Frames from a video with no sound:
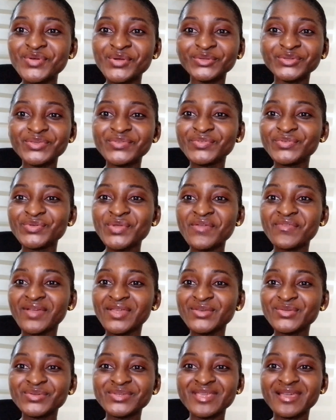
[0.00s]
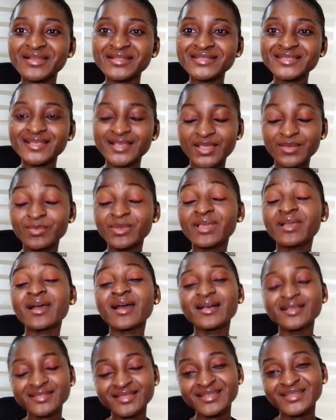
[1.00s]
know? Do you even know if I know the answer? I'd be like,
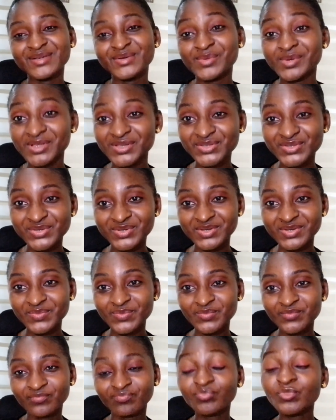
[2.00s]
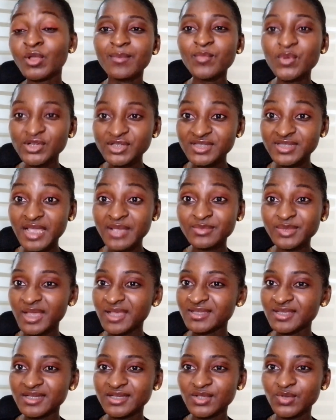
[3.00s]
answer the question. Most times I
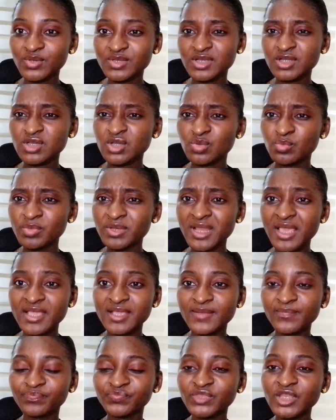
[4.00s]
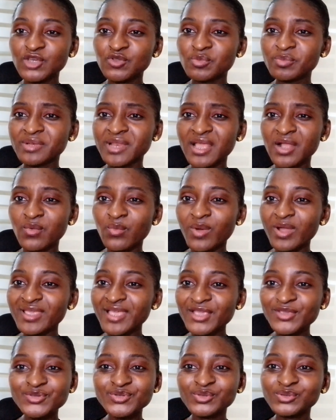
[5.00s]
answer the question, they'll be like, why
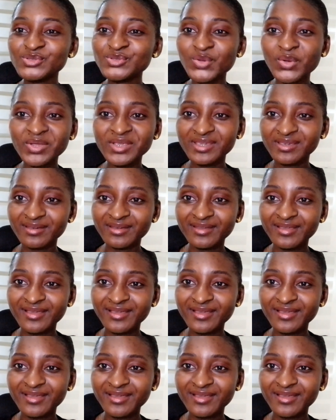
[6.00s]
are you not talking?